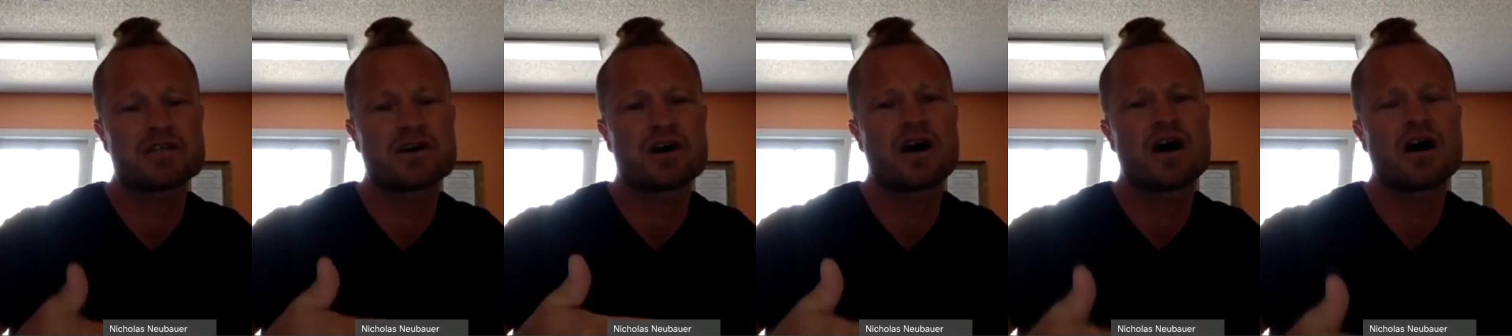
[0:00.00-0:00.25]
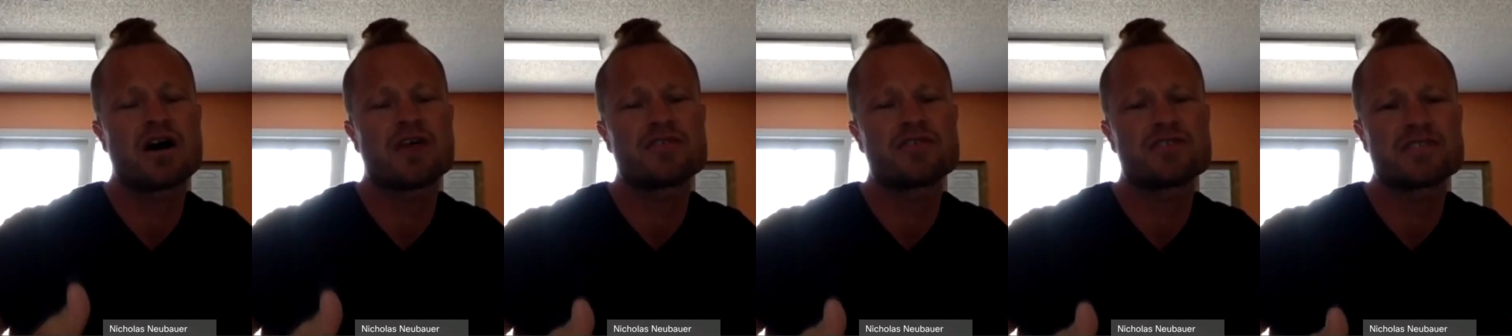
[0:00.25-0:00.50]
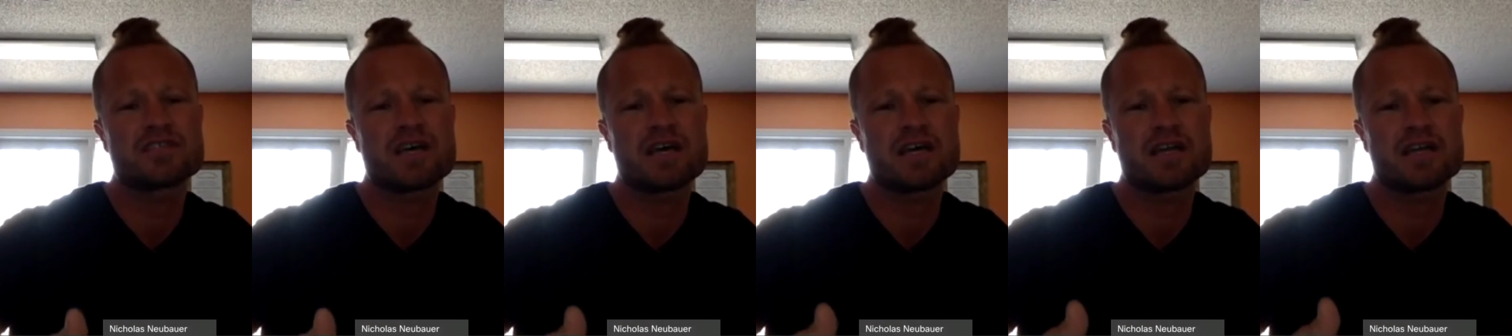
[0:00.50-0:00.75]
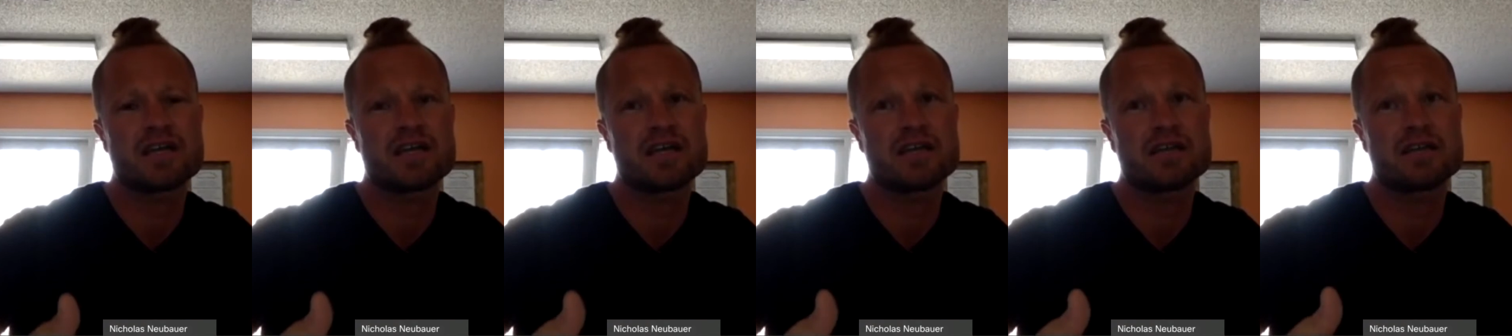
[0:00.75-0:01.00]
offset
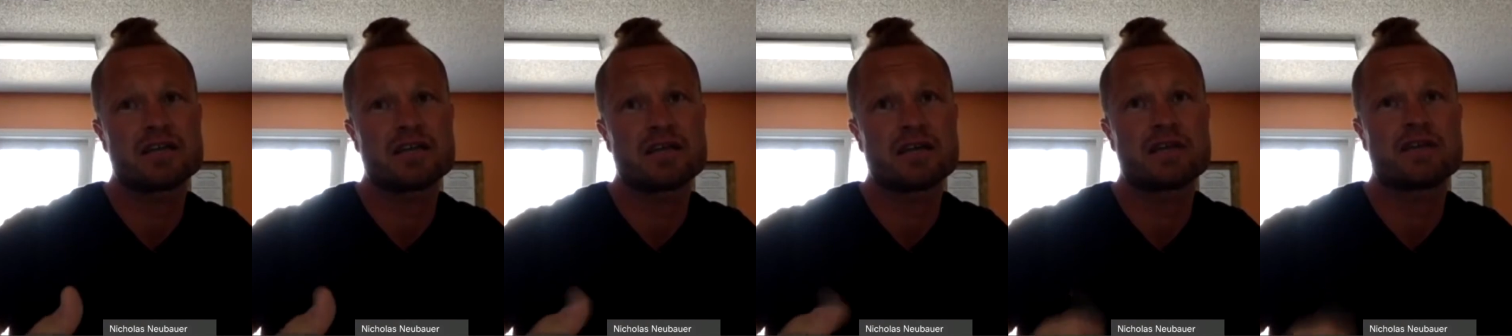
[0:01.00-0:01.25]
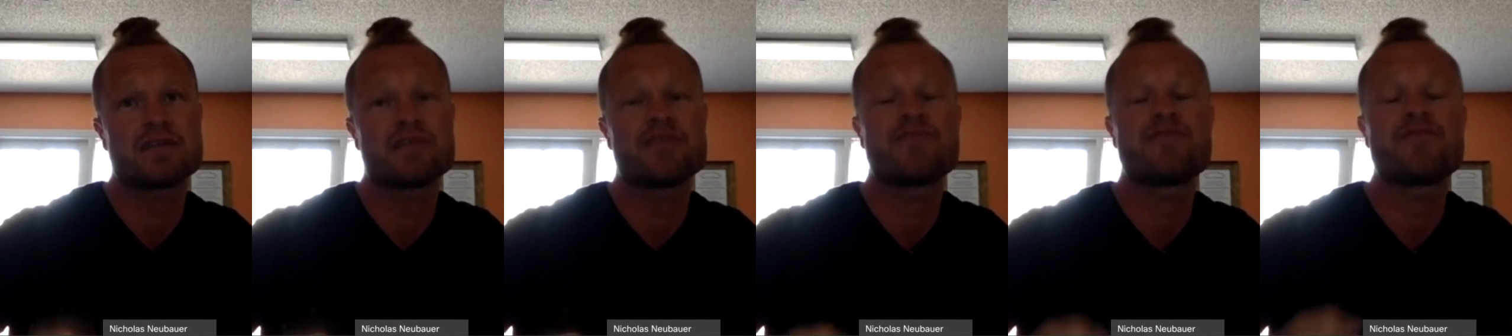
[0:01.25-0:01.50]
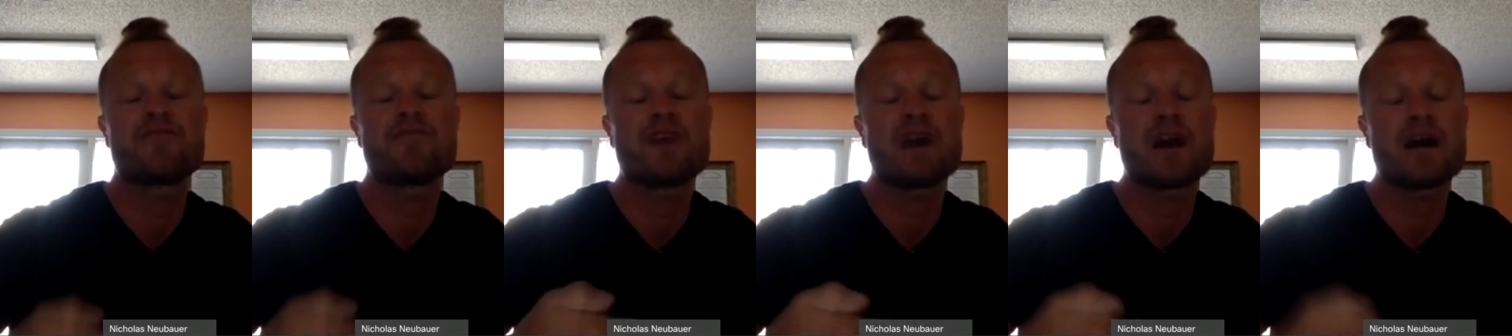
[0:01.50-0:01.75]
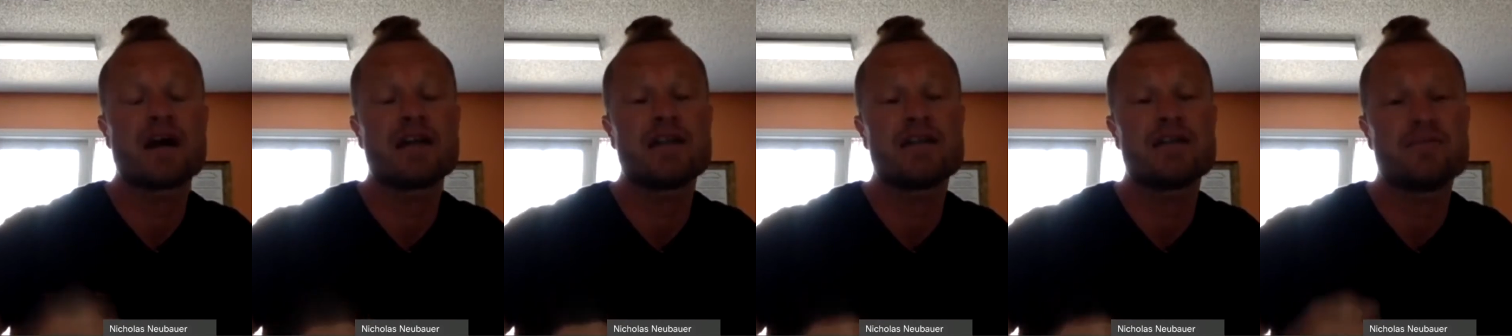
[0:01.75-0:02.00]
and to
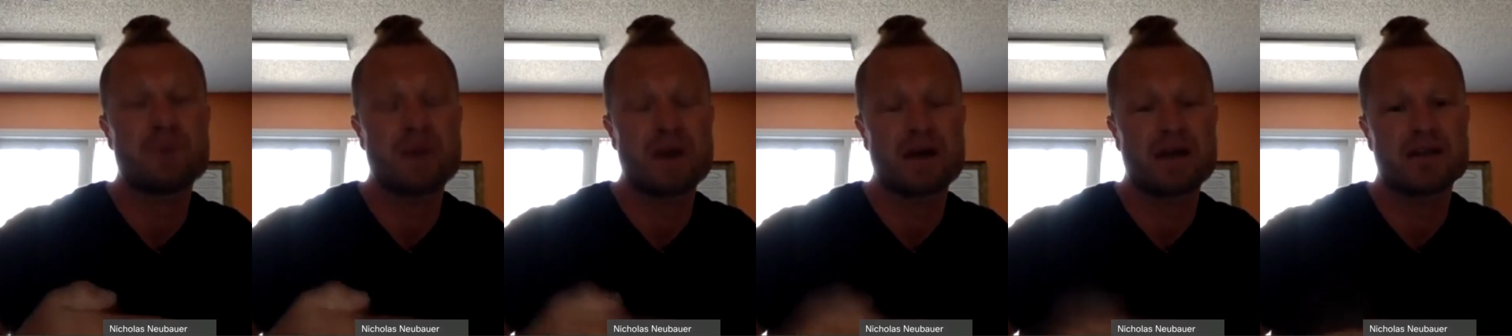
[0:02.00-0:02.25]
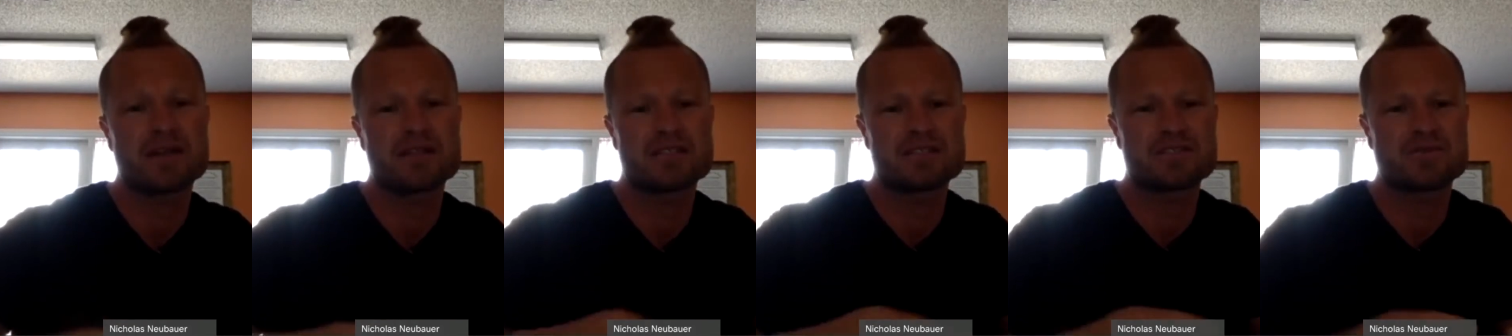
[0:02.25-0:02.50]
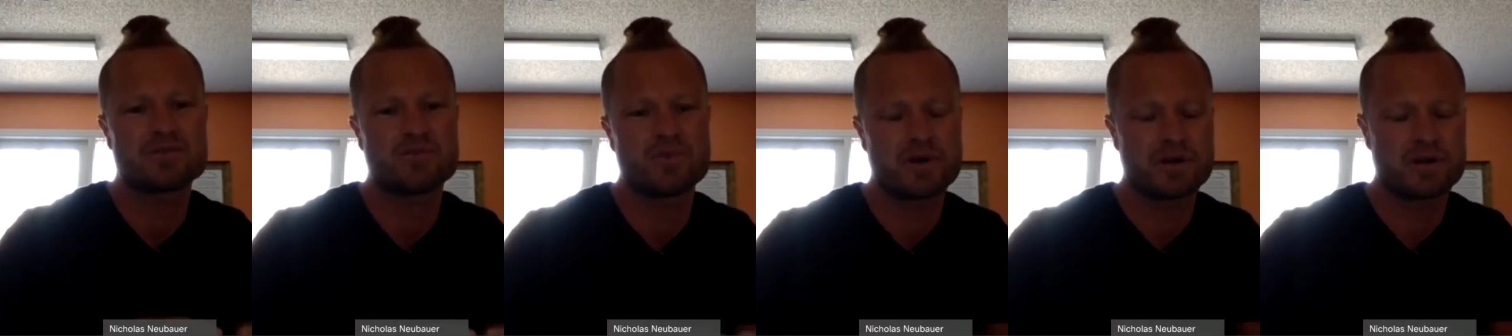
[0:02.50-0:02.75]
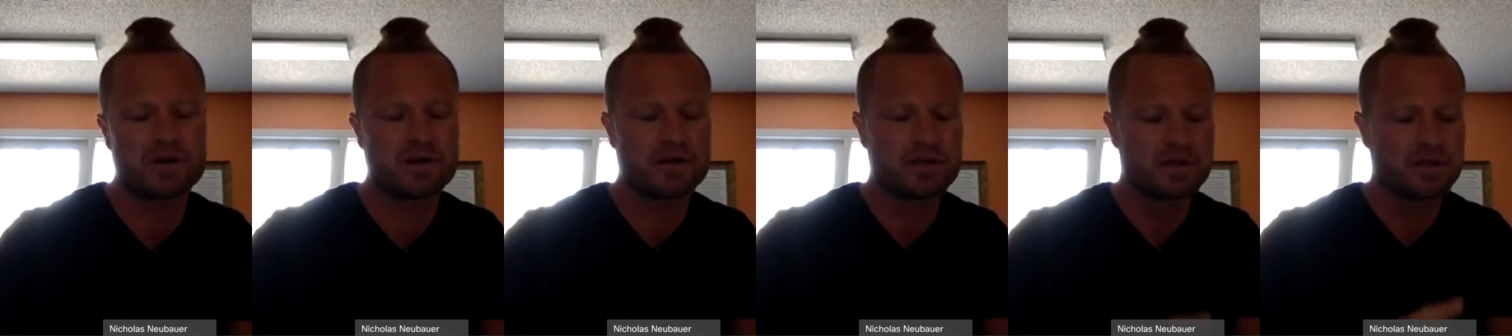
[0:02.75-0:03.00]
find a balance to
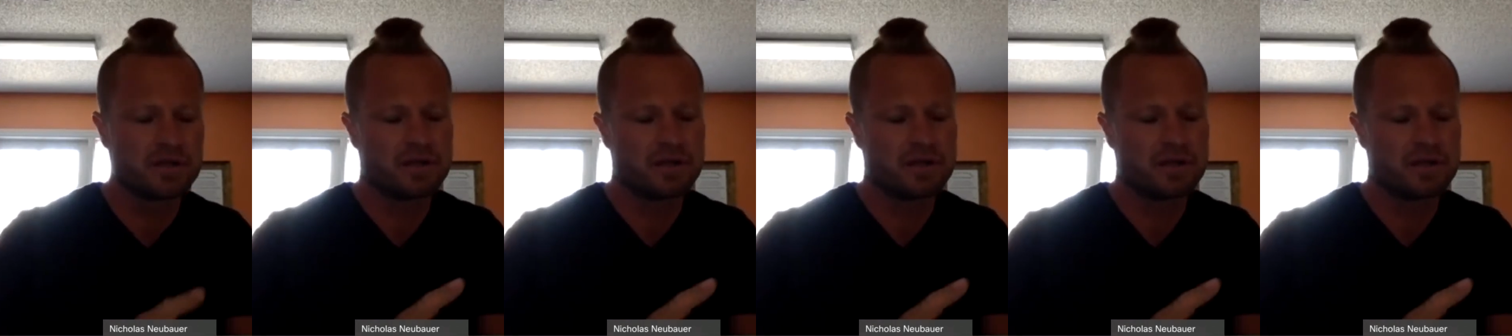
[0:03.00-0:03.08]
where